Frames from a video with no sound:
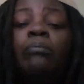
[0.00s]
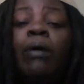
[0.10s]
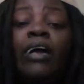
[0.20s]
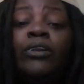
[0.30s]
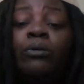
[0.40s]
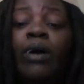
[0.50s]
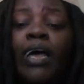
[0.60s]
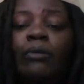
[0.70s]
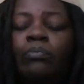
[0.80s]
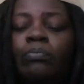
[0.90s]
By the
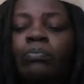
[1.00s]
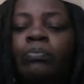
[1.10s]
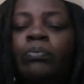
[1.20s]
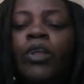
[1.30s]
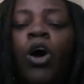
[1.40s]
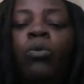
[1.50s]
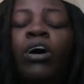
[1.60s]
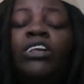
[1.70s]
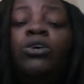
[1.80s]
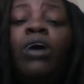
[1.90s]
way,
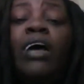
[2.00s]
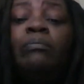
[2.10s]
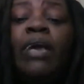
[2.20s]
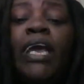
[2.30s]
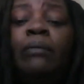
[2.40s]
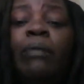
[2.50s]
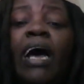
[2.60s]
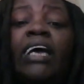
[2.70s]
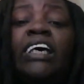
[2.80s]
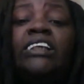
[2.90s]
what do I mean
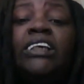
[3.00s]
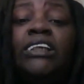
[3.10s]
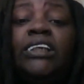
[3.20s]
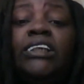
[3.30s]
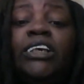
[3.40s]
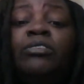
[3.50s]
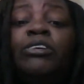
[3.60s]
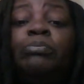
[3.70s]
by attentive